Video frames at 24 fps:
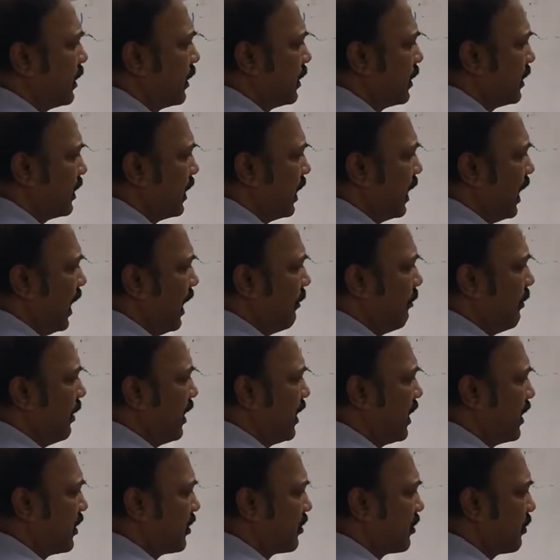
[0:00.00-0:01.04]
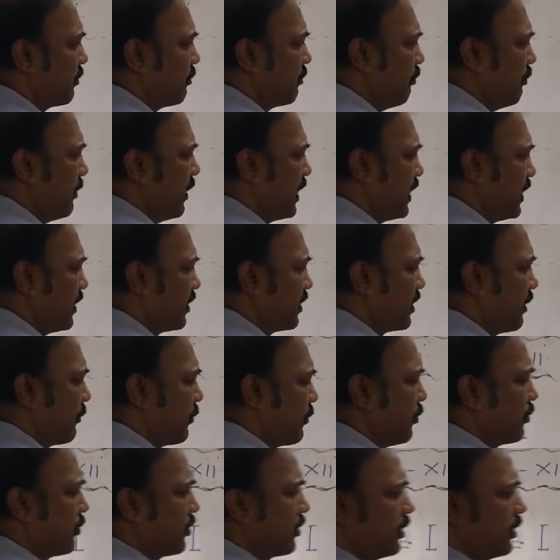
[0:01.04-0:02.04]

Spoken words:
The name is B. Suppose